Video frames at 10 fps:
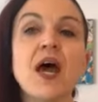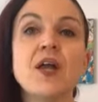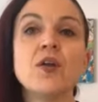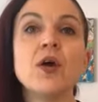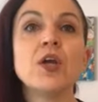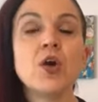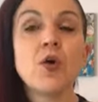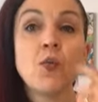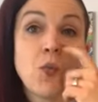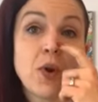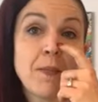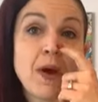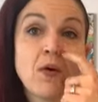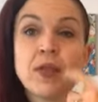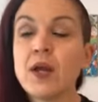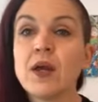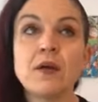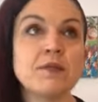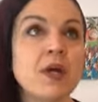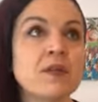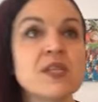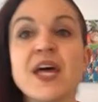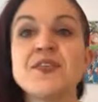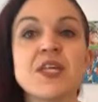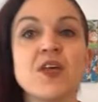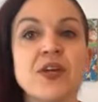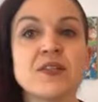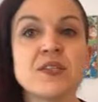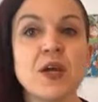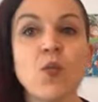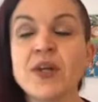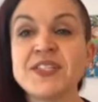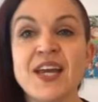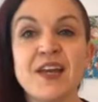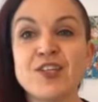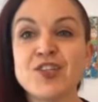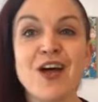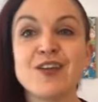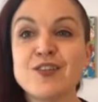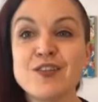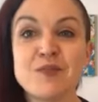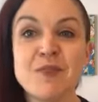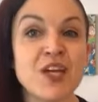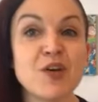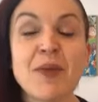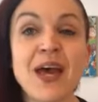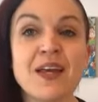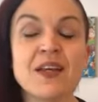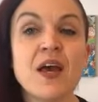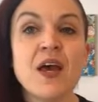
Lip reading: And, what about like, it's lifestyle things, like one day the challenge is to make your bed.